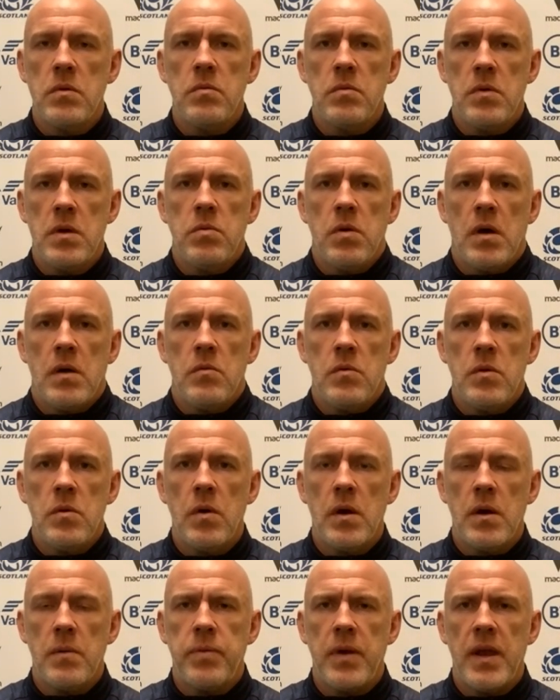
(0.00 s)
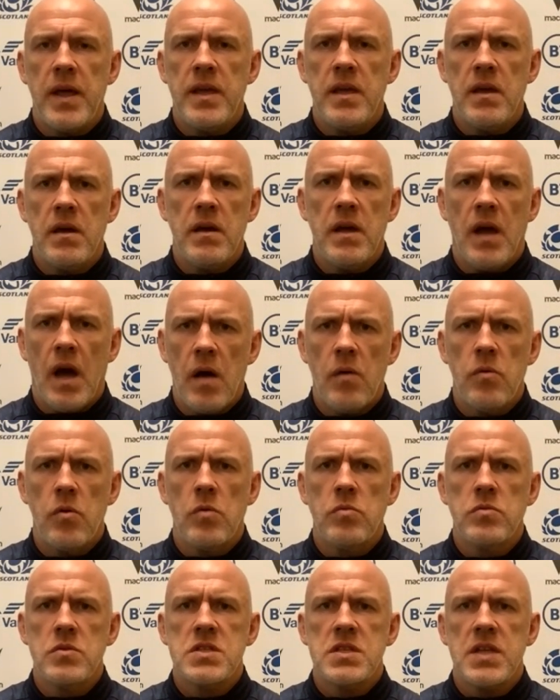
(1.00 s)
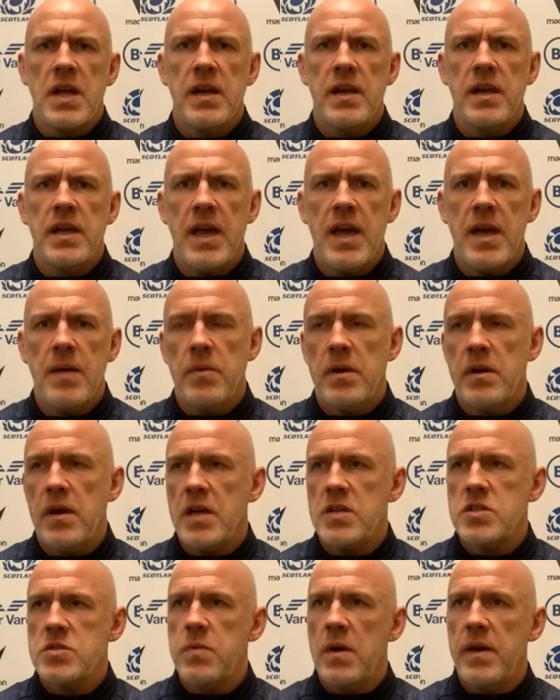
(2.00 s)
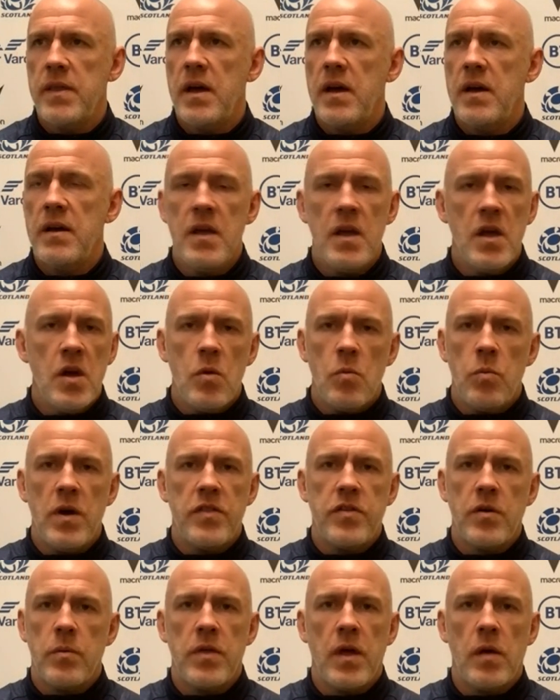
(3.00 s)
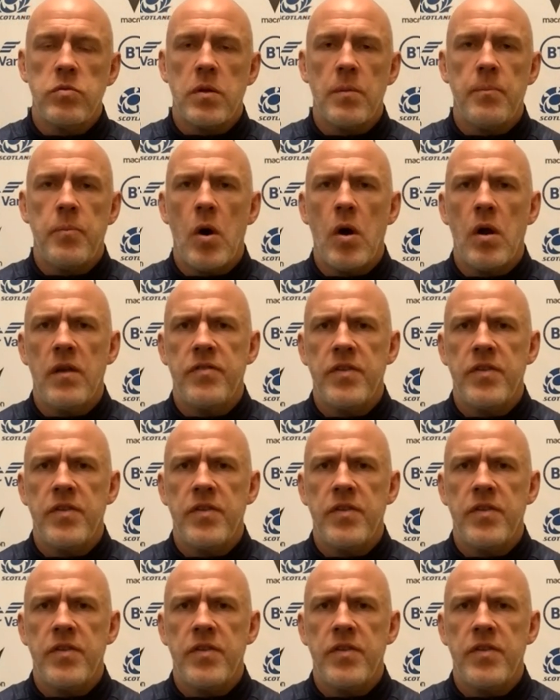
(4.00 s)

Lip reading: We want to play our own style of game, and that's whether with or without the ball.